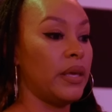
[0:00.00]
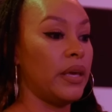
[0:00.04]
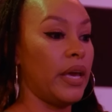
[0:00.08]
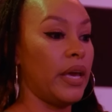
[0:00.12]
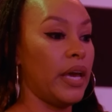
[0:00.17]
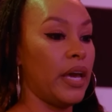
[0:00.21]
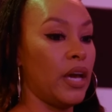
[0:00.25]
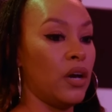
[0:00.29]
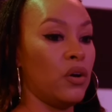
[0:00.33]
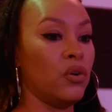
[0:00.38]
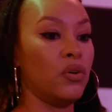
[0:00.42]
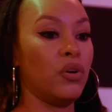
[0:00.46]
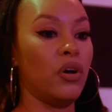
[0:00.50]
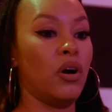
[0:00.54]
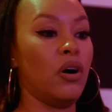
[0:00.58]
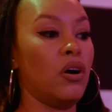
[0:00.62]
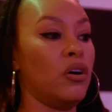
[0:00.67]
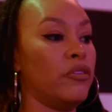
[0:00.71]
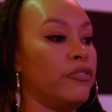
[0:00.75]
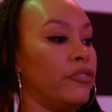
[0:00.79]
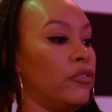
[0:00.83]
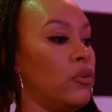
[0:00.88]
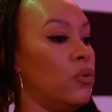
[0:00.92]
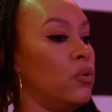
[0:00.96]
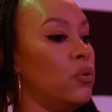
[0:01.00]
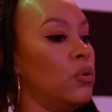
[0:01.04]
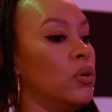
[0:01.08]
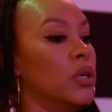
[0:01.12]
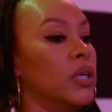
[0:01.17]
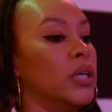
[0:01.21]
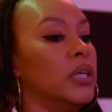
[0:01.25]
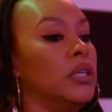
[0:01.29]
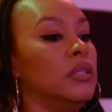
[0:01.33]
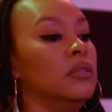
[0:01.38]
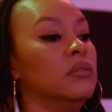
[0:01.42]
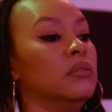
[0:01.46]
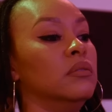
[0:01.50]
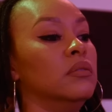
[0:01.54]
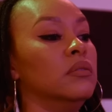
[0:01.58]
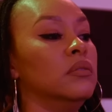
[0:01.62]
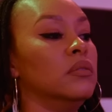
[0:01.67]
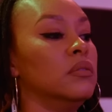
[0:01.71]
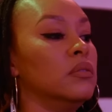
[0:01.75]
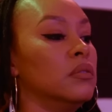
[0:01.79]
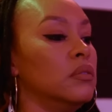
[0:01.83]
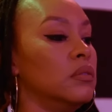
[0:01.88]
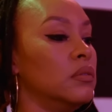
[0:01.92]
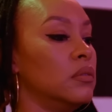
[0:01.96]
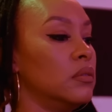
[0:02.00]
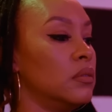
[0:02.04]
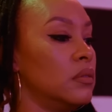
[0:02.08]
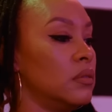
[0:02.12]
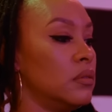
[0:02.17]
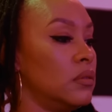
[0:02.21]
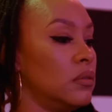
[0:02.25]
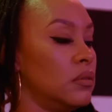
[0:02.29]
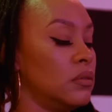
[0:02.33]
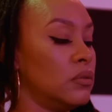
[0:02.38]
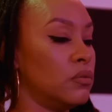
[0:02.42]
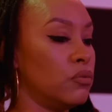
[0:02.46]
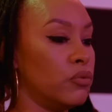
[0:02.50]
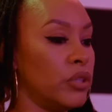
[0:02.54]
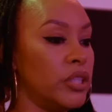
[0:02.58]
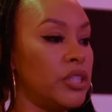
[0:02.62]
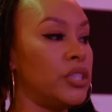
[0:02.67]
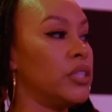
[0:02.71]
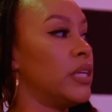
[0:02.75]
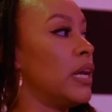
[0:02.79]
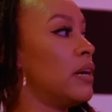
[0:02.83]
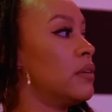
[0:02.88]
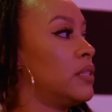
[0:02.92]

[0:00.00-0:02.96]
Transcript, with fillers: held off on reaching